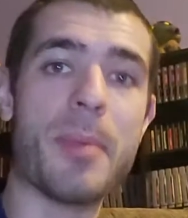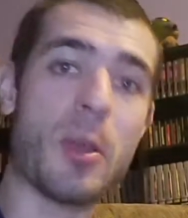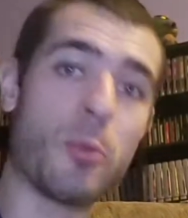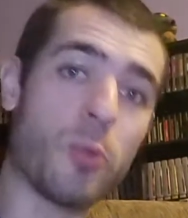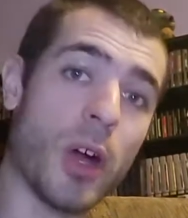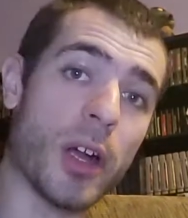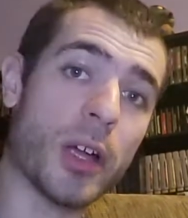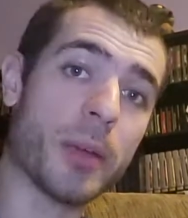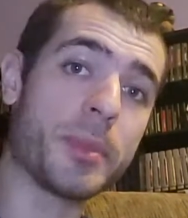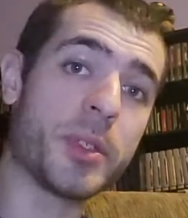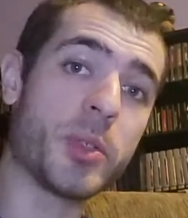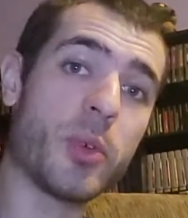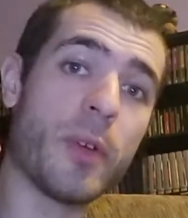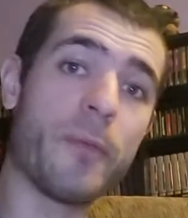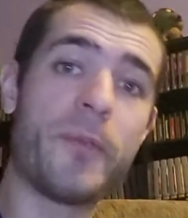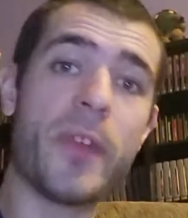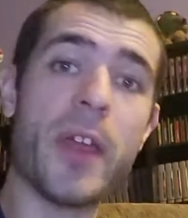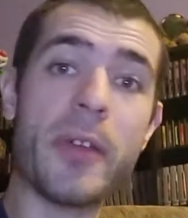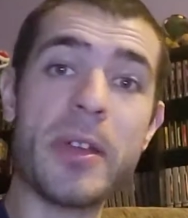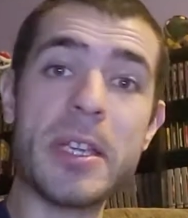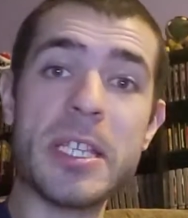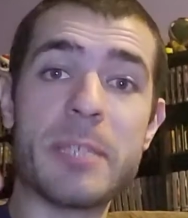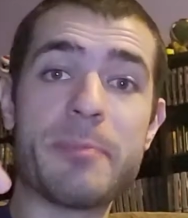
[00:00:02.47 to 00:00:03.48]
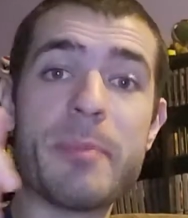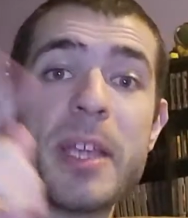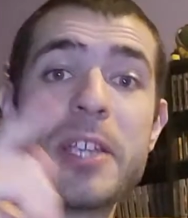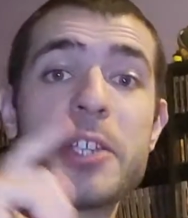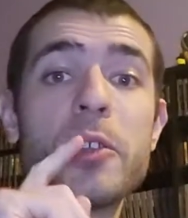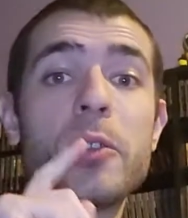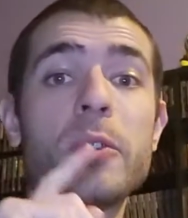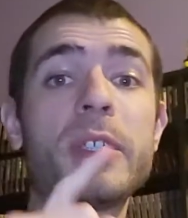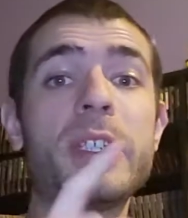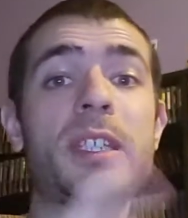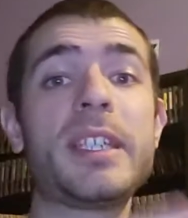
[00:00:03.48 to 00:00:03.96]
and welcome to a very
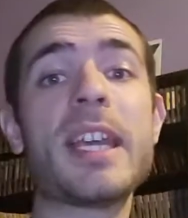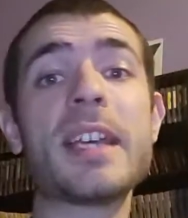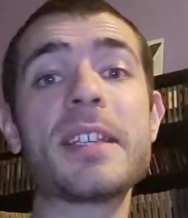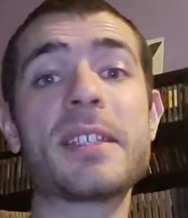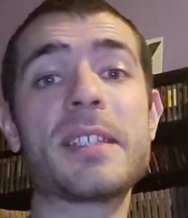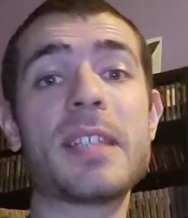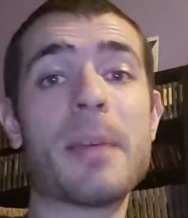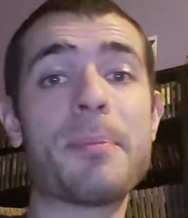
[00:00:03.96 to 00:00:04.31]
special guest